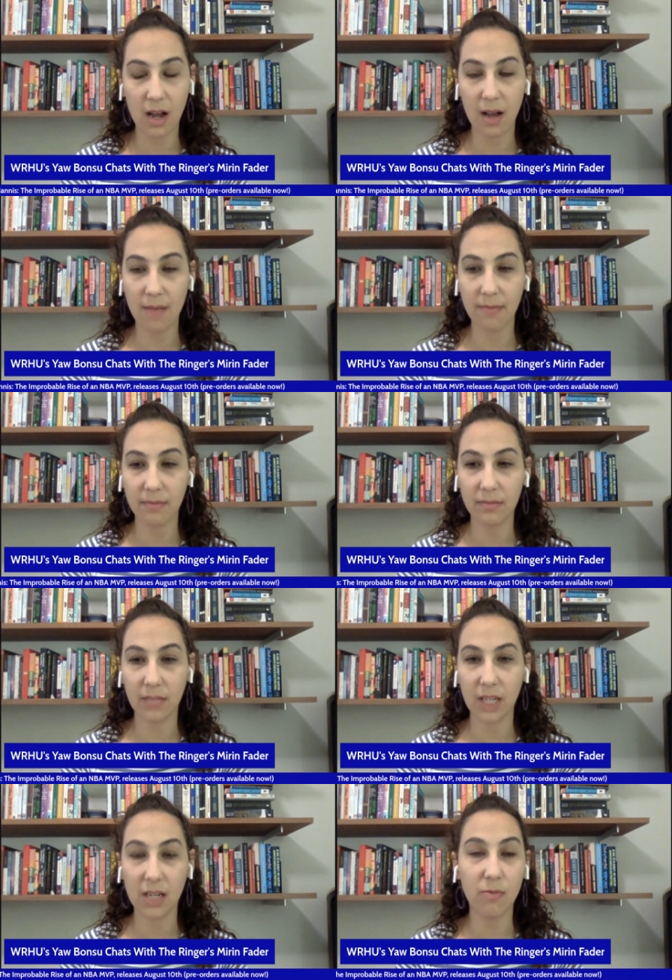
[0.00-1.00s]
Um,
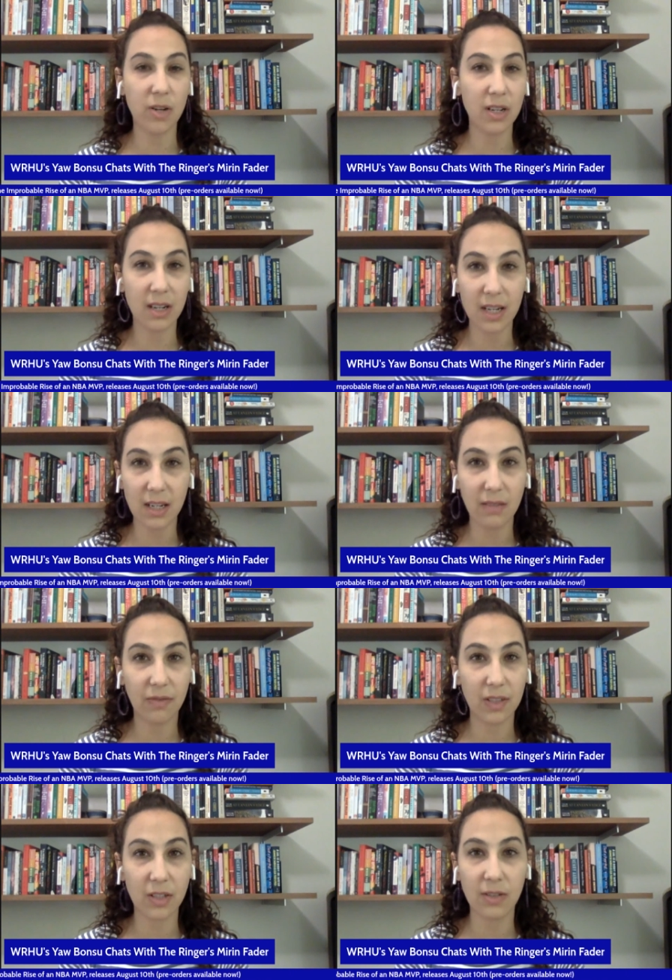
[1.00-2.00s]
he wouldn't eat
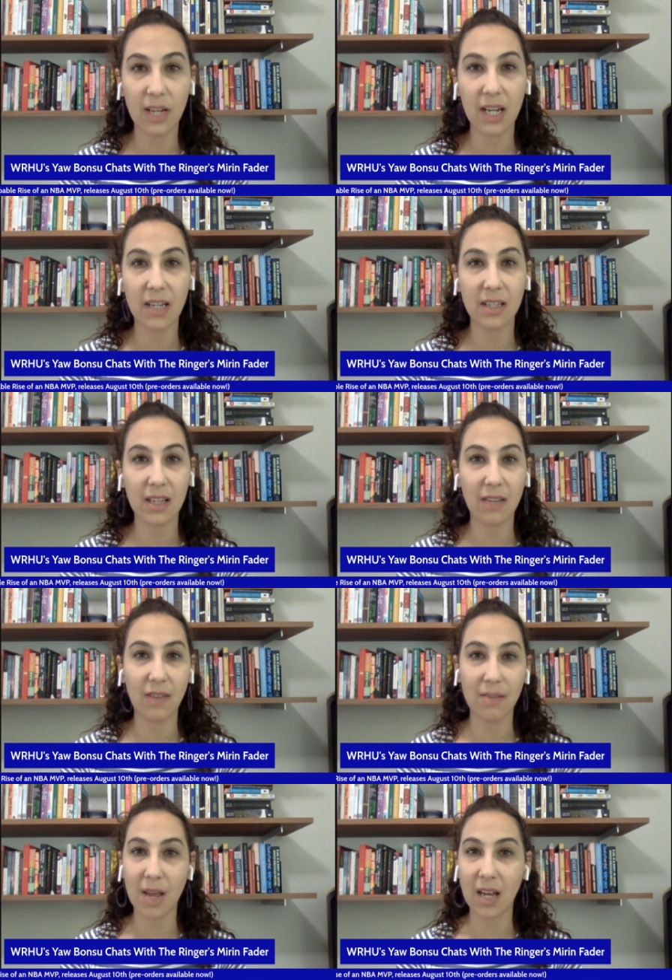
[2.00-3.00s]
for two days if
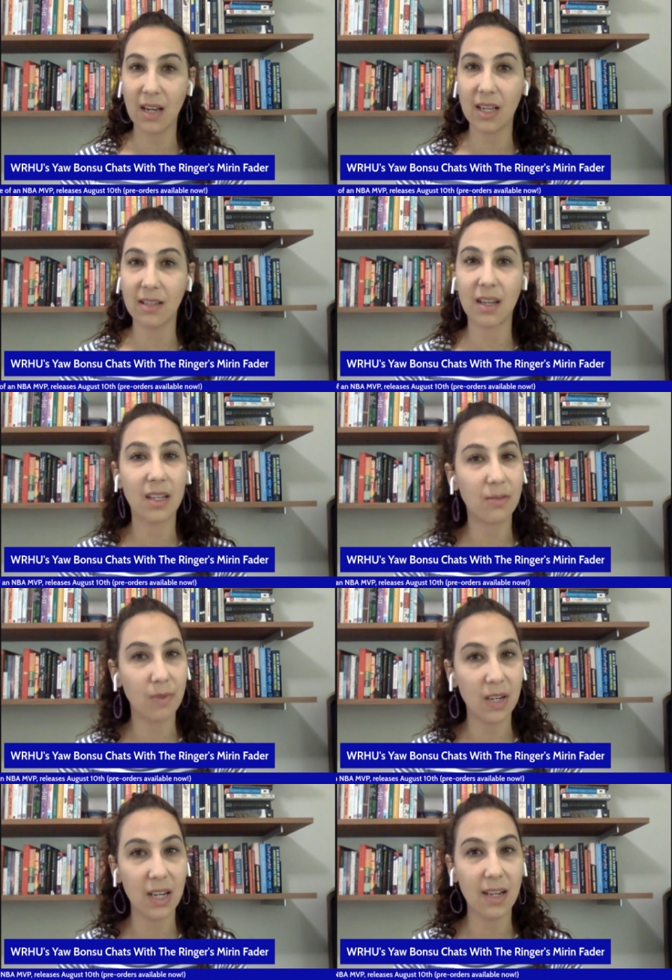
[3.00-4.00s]
it meant his kids
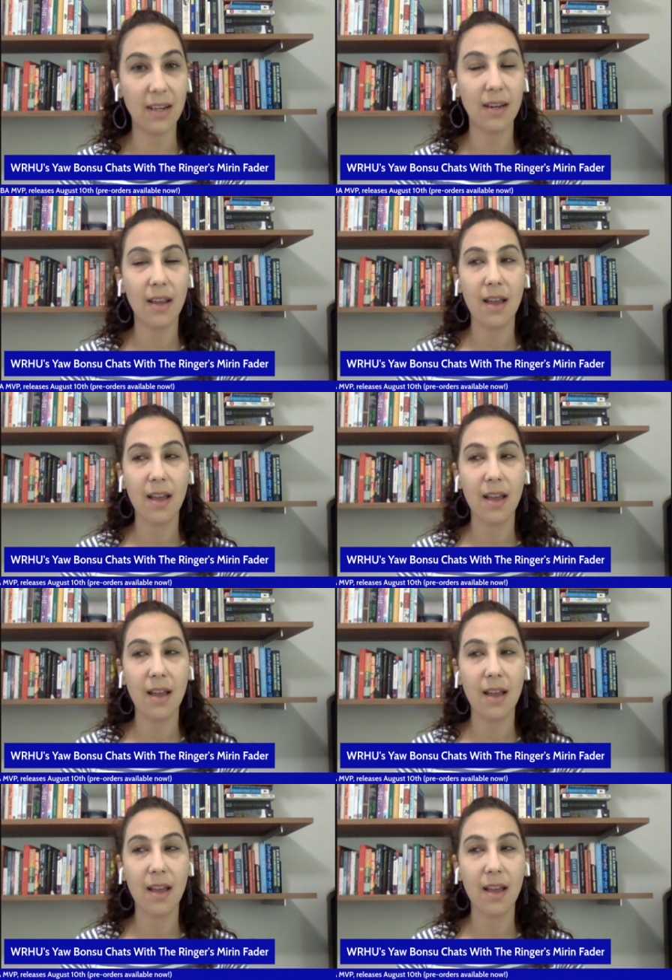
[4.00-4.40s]
would eat.